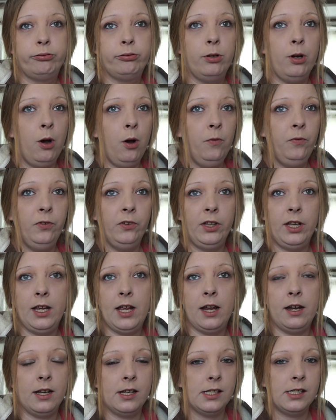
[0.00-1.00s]
hopefully
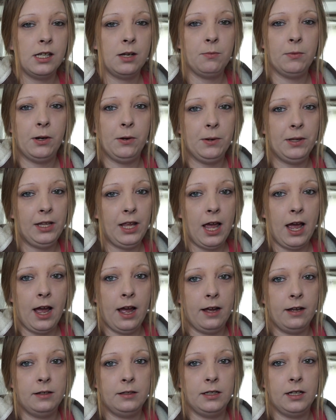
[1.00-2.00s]
getting somewhere with
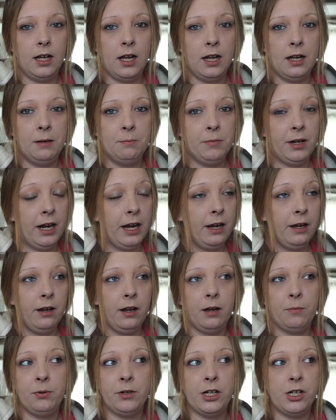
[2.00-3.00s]
that, um, but I
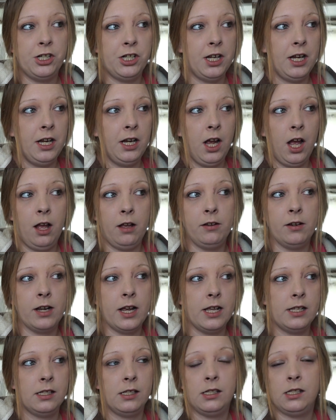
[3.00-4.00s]
appreciate all your
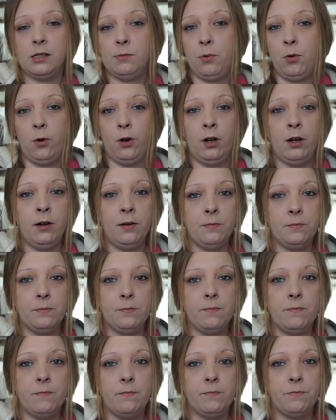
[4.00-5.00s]
guys' support
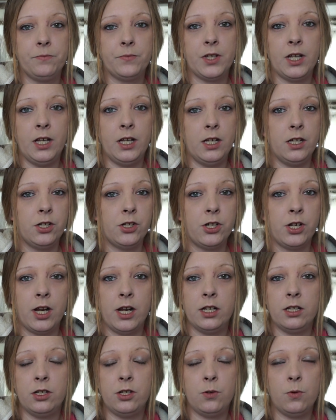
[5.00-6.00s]
in
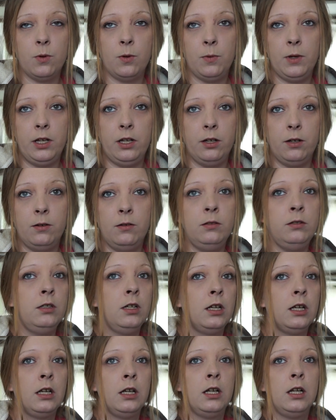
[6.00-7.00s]
trying to do what we do.
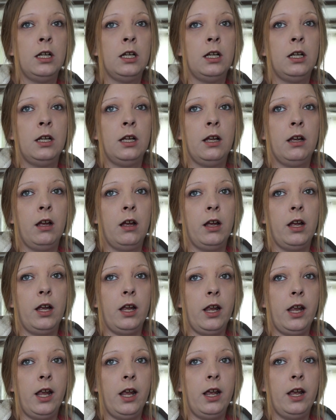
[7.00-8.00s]

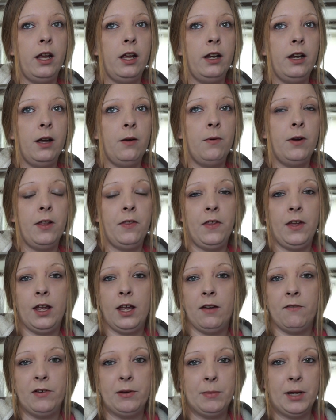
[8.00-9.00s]
And I want to
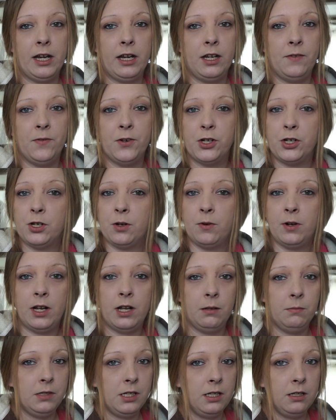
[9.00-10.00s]
thank everybody for showing
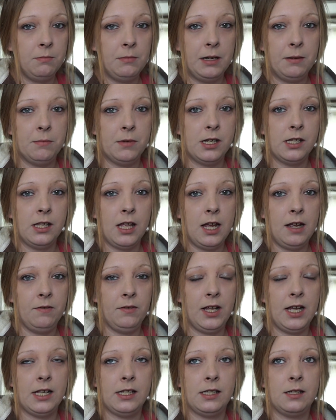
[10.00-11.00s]
up to the members live
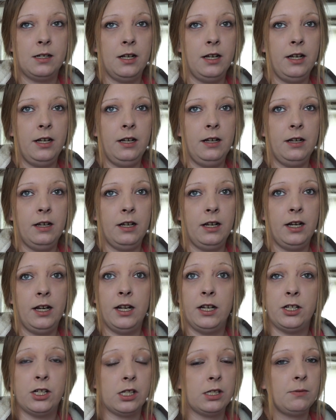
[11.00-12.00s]
last night. And
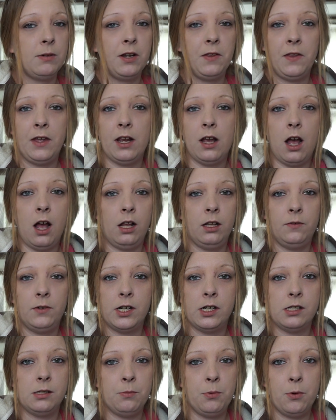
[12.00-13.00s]
I just want to thank all of
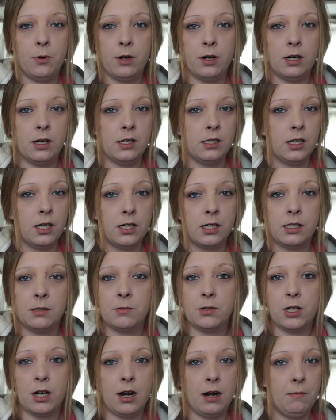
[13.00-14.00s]
our supporters, our
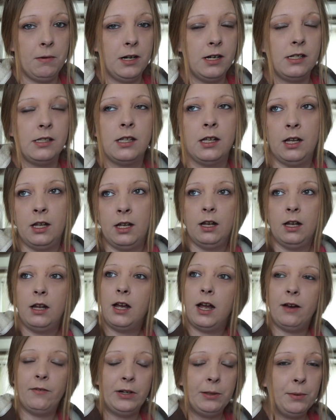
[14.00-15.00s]
subscribers,
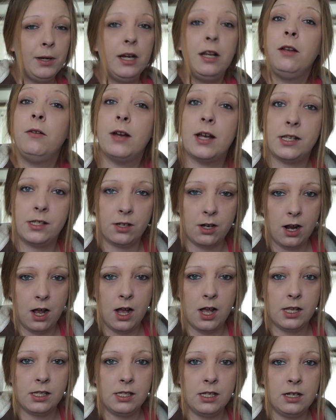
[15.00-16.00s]
everybody. You guys are
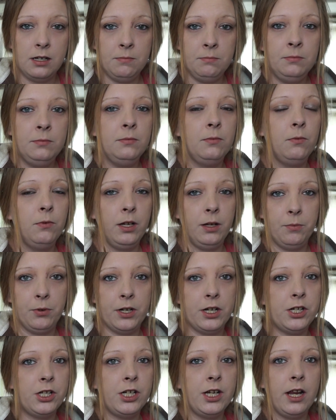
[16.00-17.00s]
awesome. We
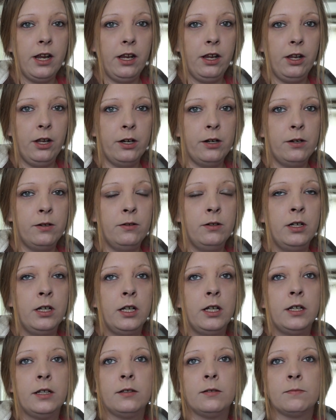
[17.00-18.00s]
appreciate you.
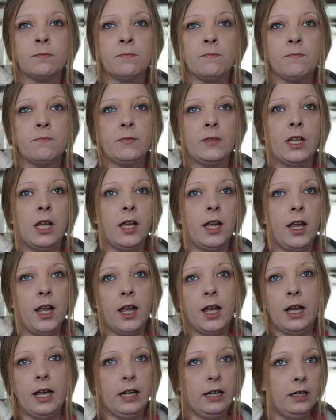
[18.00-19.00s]

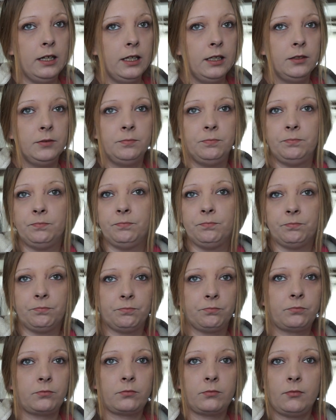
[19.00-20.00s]
And,
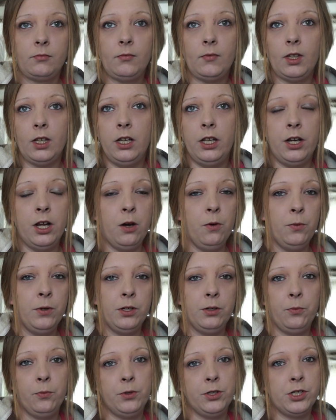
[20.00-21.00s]
you know,
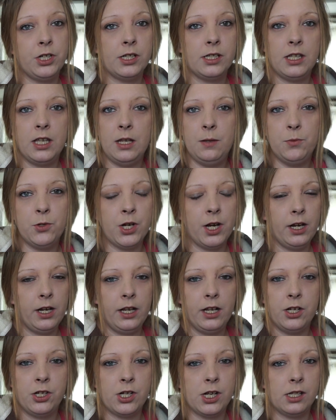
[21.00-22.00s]
we're, we'll just keep trying to
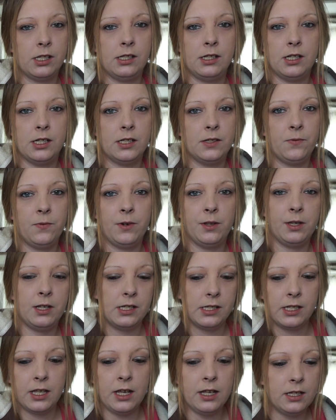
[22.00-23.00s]
get justice for
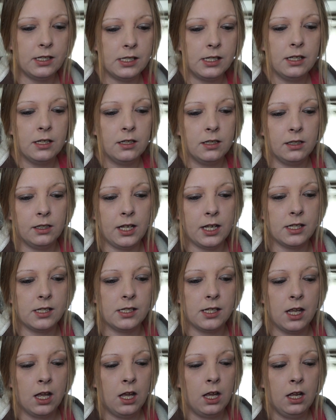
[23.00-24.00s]
these kids.
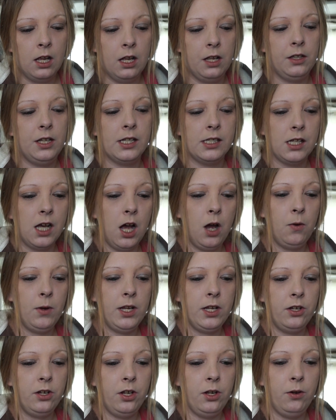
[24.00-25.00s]
That's, that's all we
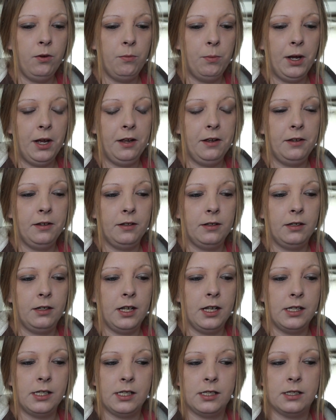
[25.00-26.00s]
can do. But
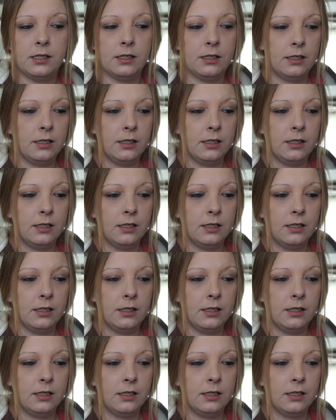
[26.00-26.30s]
it's,